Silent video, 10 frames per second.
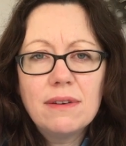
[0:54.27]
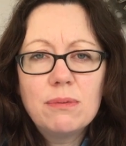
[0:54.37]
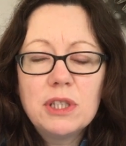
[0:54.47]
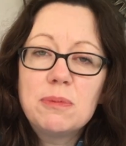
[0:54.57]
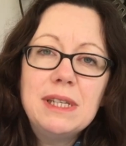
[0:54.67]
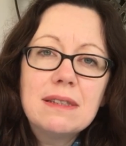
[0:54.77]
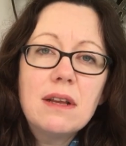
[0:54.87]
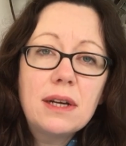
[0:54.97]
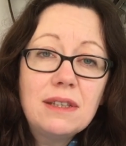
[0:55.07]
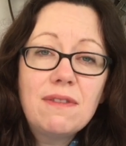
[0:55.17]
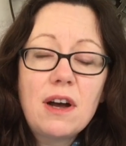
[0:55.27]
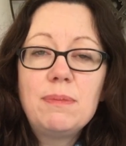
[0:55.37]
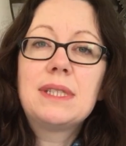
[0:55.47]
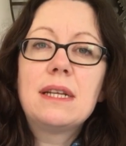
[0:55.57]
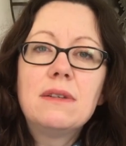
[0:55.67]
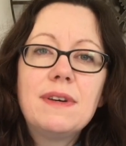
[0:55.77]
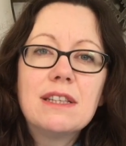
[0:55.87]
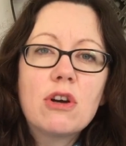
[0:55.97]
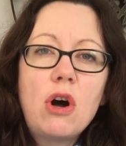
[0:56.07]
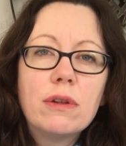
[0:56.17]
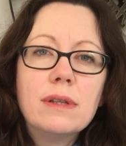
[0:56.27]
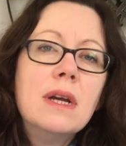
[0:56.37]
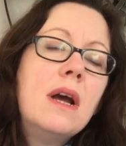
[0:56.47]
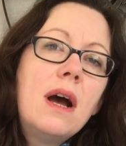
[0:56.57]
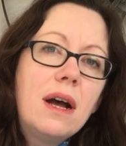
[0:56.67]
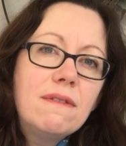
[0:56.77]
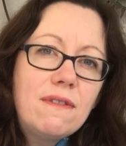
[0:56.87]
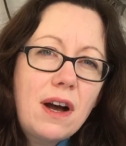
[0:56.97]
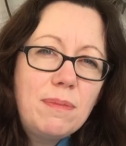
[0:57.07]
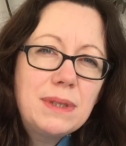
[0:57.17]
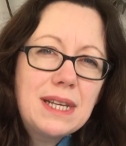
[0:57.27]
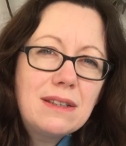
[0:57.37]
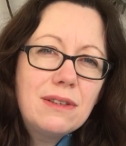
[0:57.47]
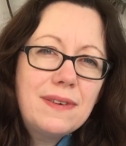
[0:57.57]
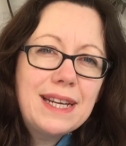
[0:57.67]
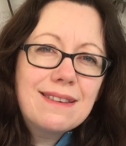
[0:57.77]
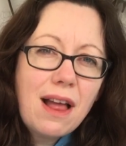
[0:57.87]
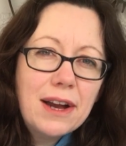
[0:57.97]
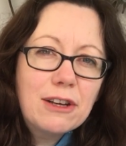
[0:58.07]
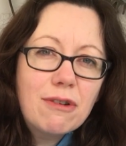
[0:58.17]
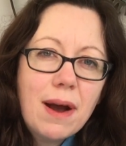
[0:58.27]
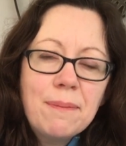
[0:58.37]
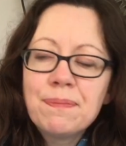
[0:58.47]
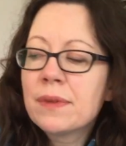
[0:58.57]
which means 95% of it is cotton and 5% of it is lycra.